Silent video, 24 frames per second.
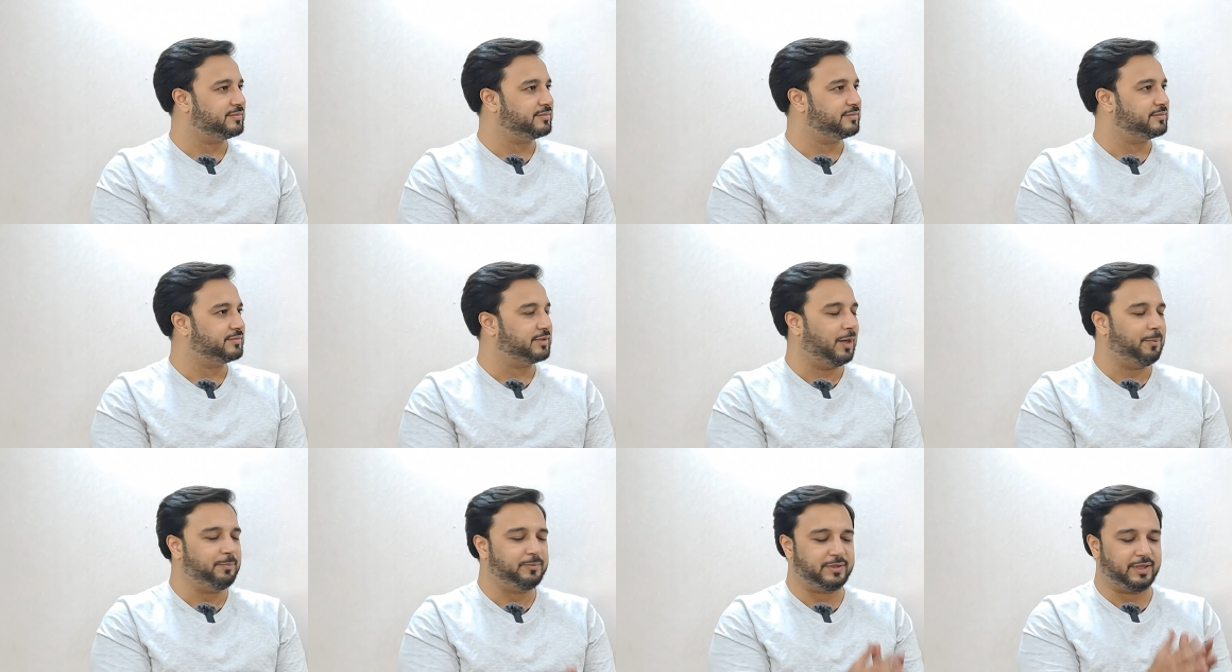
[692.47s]

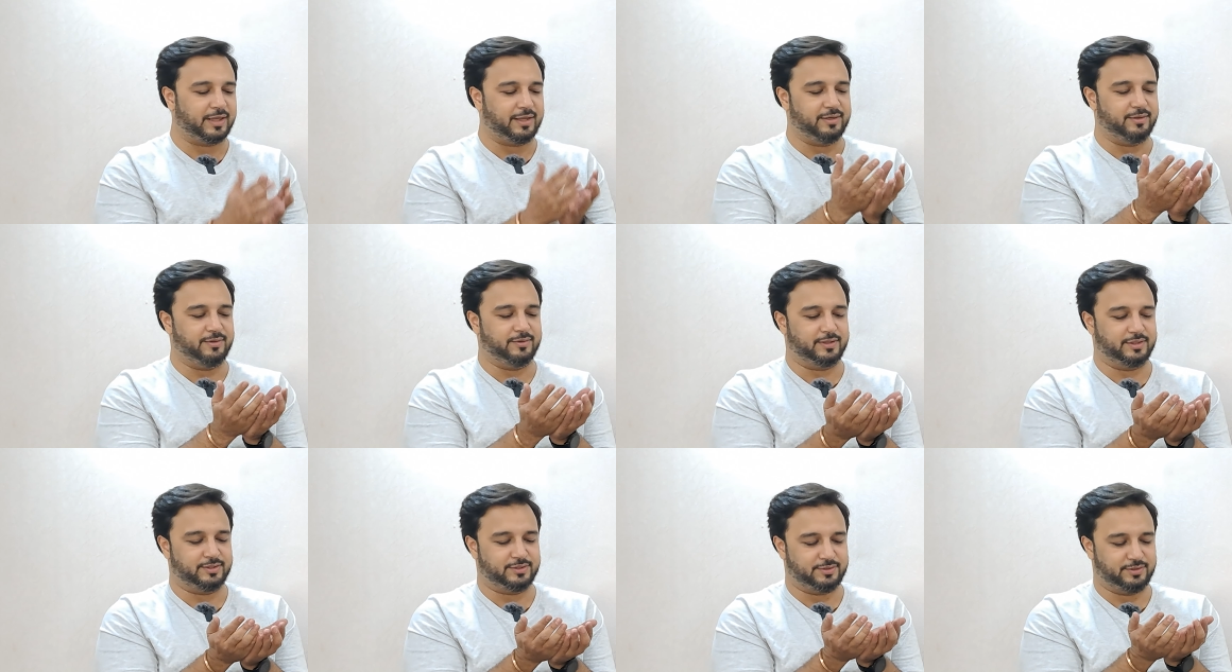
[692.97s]
Cupped
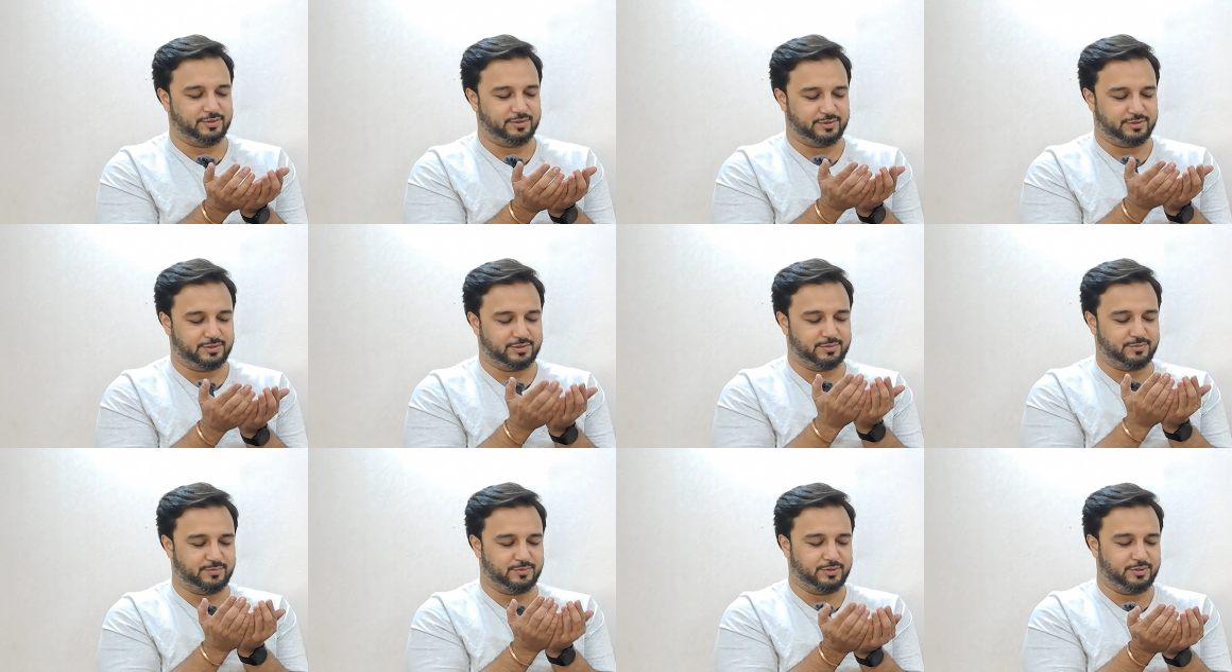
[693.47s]
hand. Okay, so you
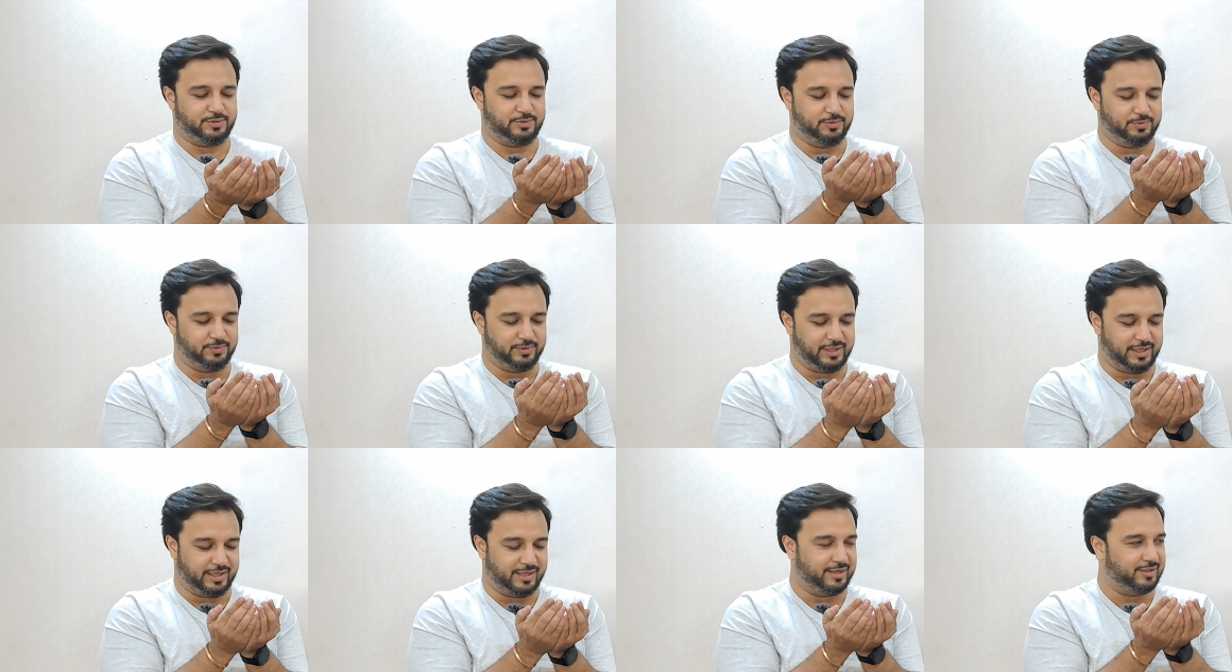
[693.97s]
just
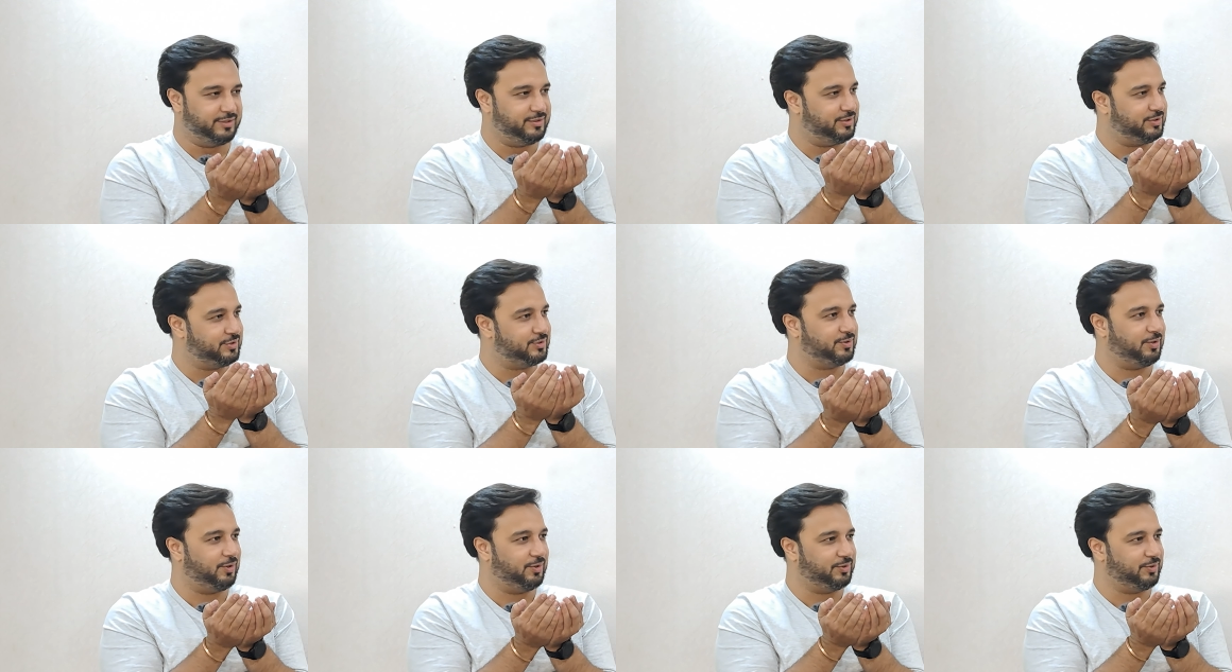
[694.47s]
do that and
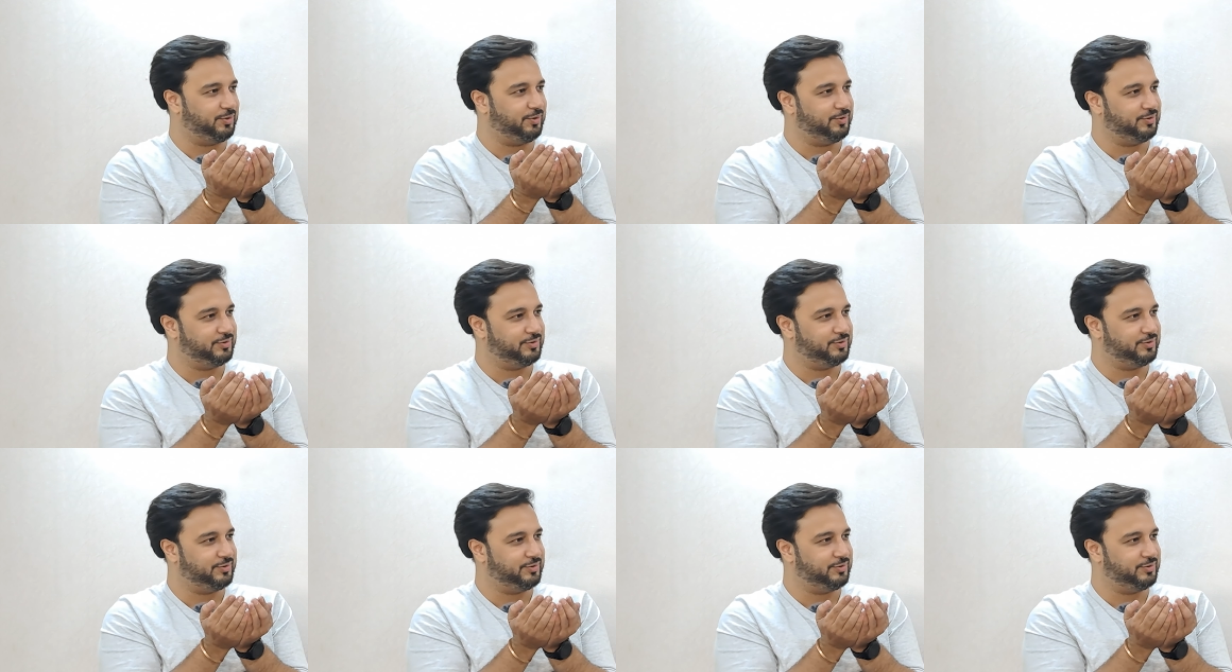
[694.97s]
just talk to yourself.